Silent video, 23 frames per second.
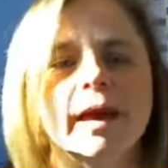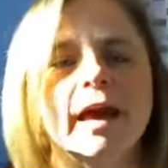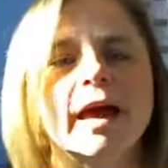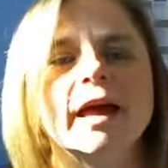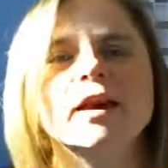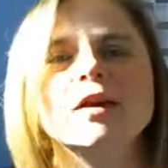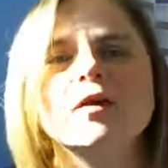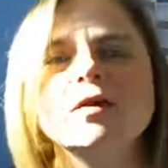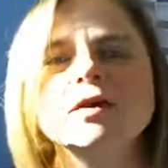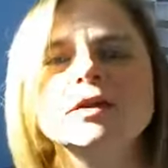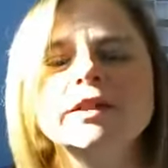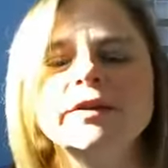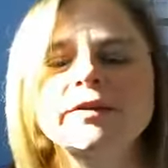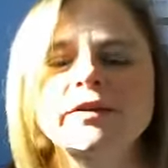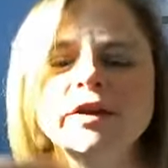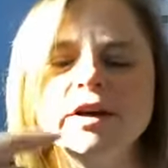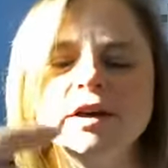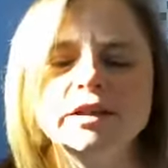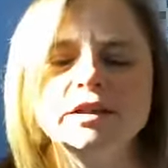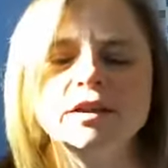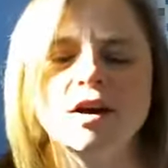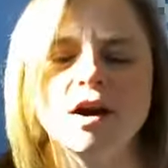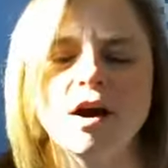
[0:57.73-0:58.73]
And of course, I
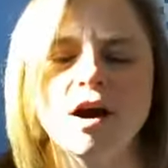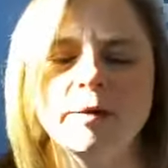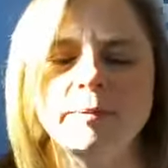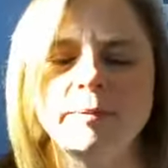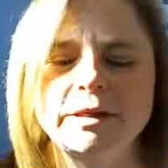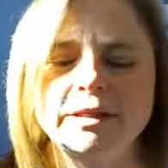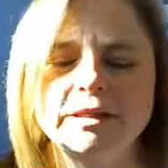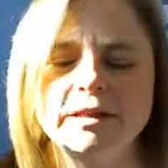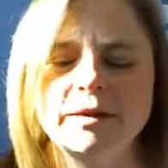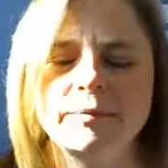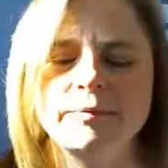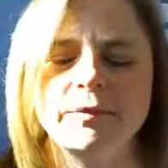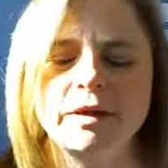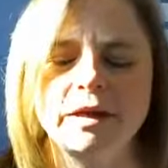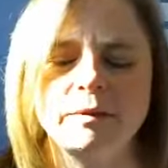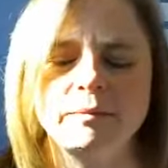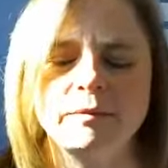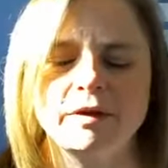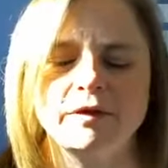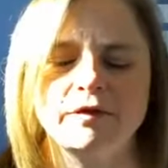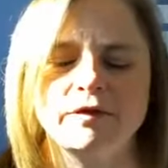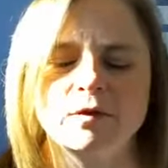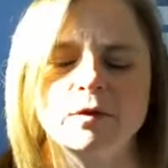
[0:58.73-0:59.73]
forgot to copy something
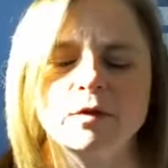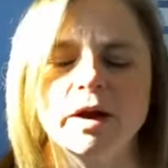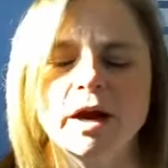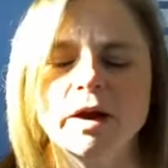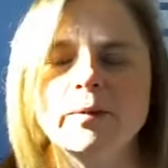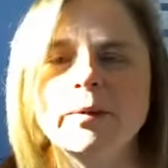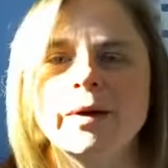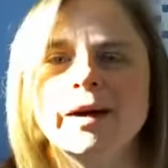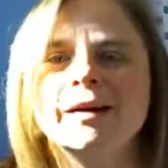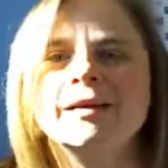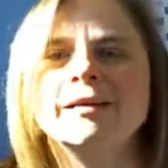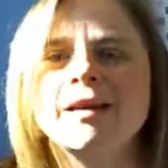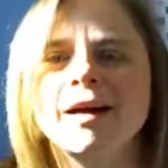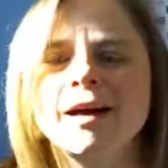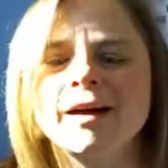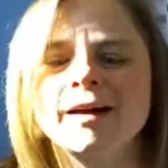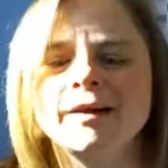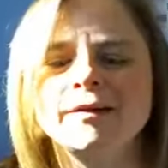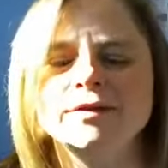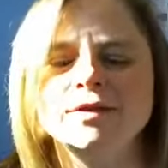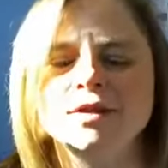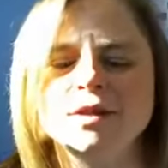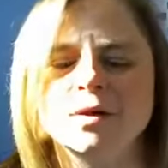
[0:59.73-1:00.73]
before I went
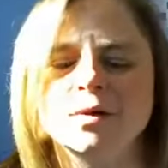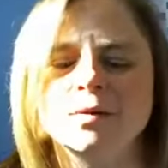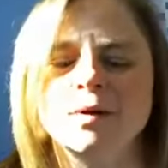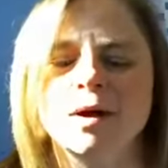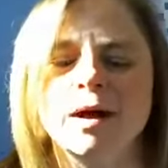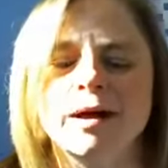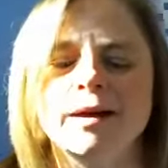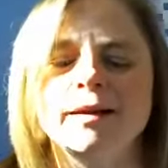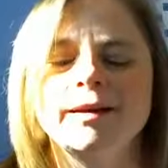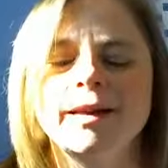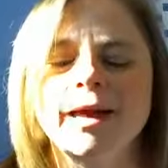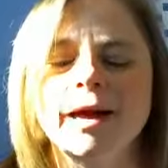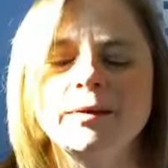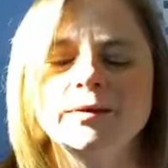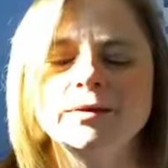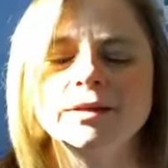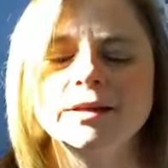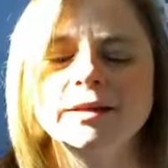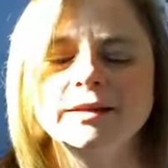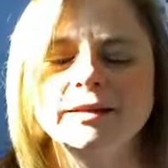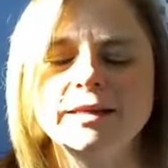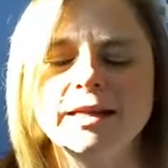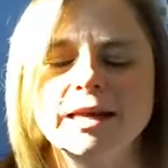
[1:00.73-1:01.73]
live, so now it's
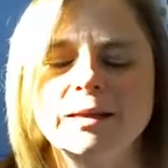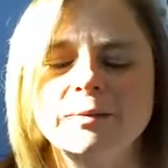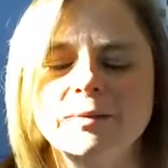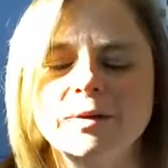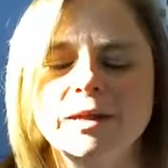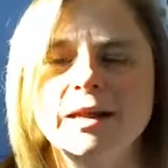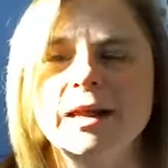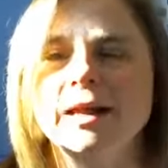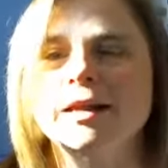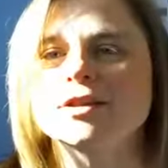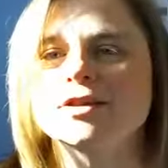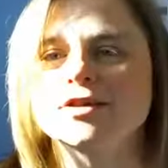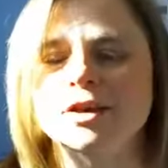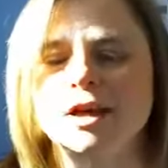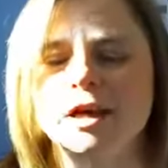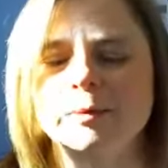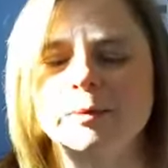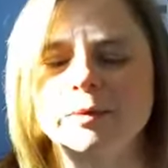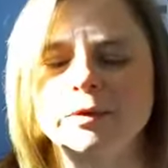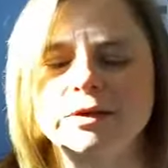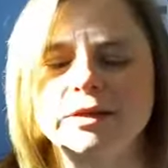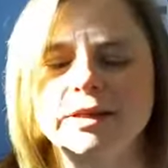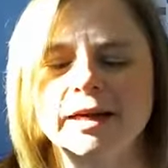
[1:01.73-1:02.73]
going to take me an extra
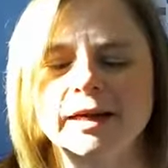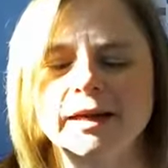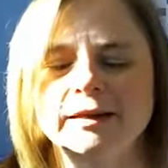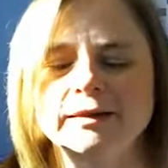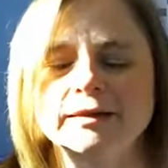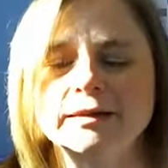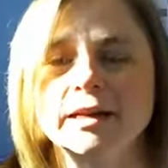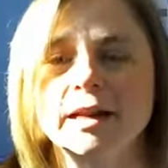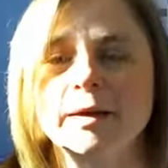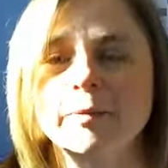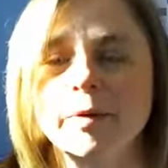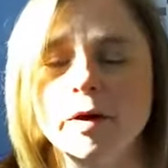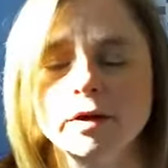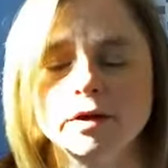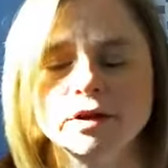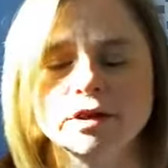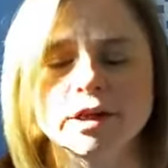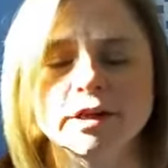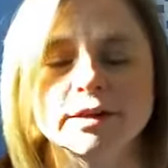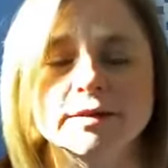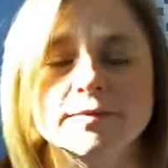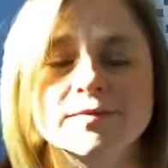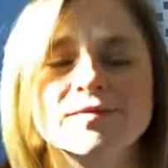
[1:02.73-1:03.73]
couple seconds, and I
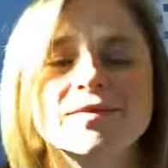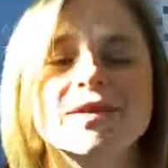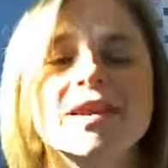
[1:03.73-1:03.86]
apologize.